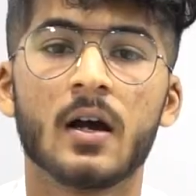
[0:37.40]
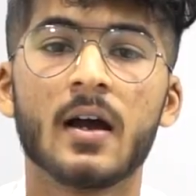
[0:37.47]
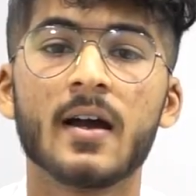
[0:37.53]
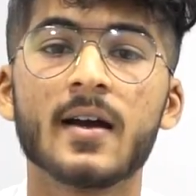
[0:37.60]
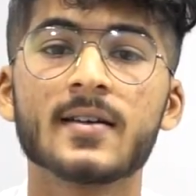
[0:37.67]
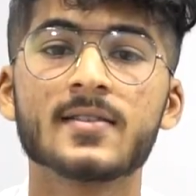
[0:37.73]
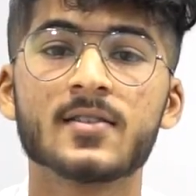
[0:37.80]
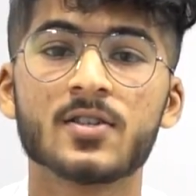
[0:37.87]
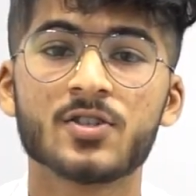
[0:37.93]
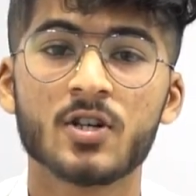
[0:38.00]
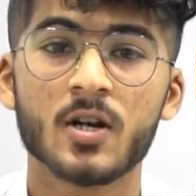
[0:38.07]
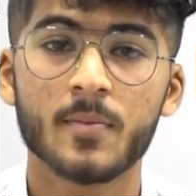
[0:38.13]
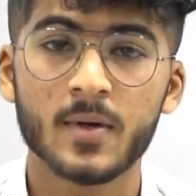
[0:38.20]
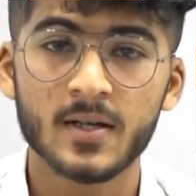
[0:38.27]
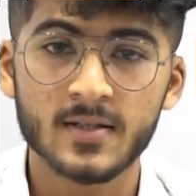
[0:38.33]
I had such an
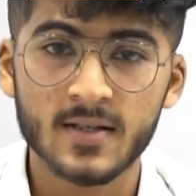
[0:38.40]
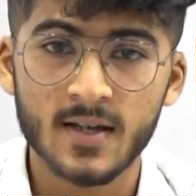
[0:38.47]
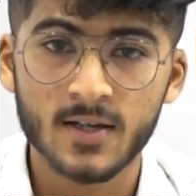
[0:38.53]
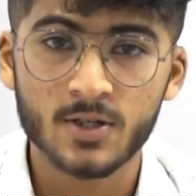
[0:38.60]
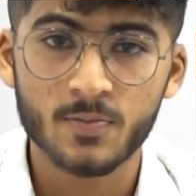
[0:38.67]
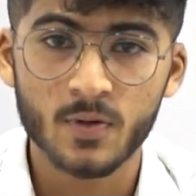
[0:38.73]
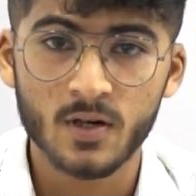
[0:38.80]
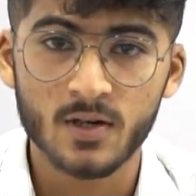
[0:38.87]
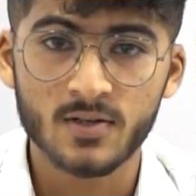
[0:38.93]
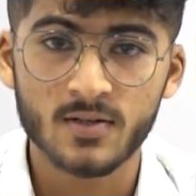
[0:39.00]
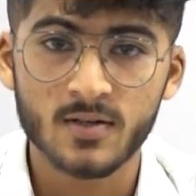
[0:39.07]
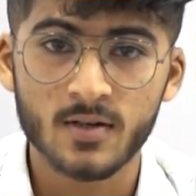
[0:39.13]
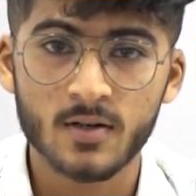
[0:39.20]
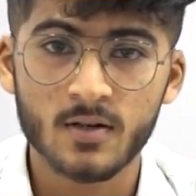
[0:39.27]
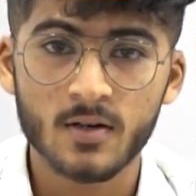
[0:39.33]
amazing experience
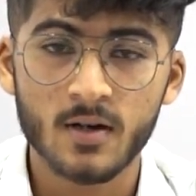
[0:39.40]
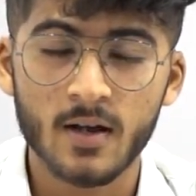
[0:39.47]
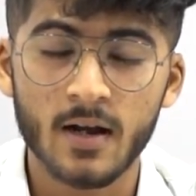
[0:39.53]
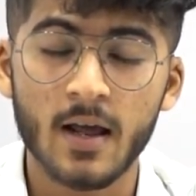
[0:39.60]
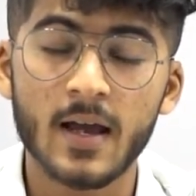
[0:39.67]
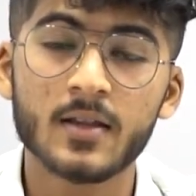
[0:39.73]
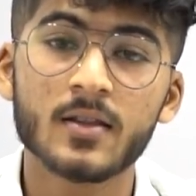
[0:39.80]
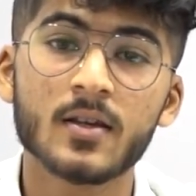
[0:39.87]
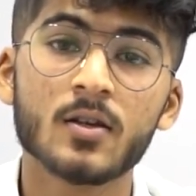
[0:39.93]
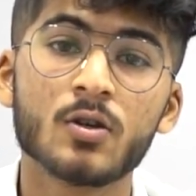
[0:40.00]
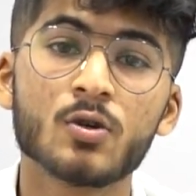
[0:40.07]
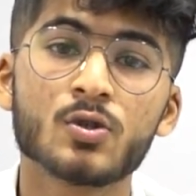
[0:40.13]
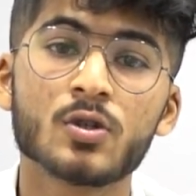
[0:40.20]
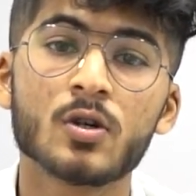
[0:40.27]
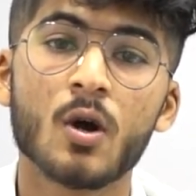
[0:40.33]
here, and I think
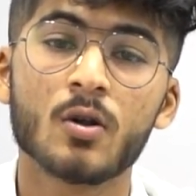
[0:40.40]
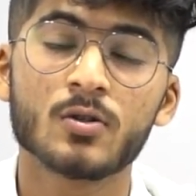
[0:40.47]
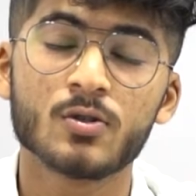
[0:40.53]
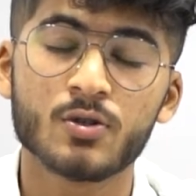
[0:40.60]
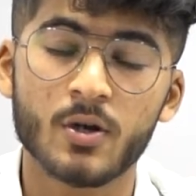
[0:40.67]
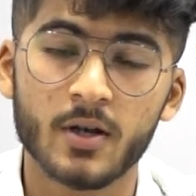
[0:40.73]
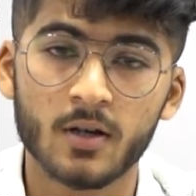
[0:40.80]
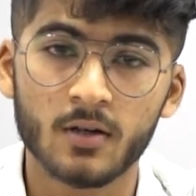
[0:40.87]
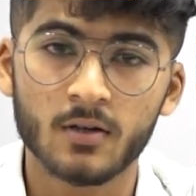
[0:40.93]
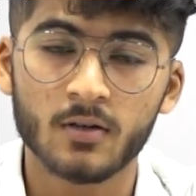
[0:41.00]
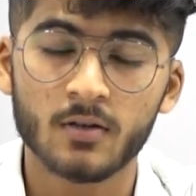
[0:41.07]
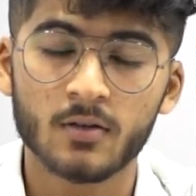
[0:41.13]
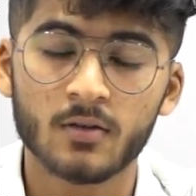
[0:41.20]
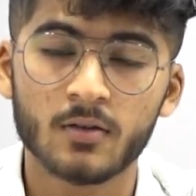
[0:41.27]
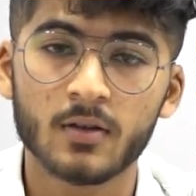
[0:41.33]
you should also join.
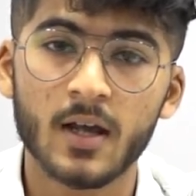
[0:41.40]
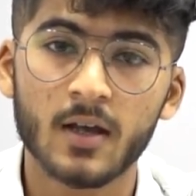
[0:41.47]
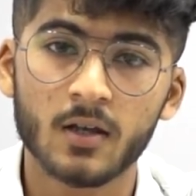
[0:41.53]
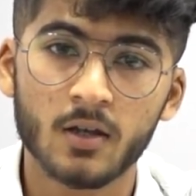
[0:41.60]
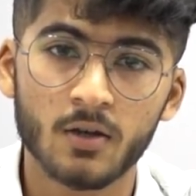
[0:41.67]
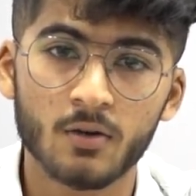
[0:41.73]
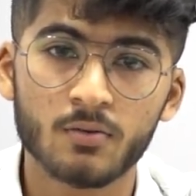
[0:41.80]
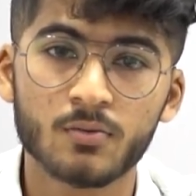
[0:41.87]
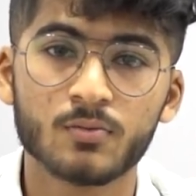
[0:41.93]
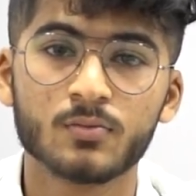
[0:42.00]
Thank you.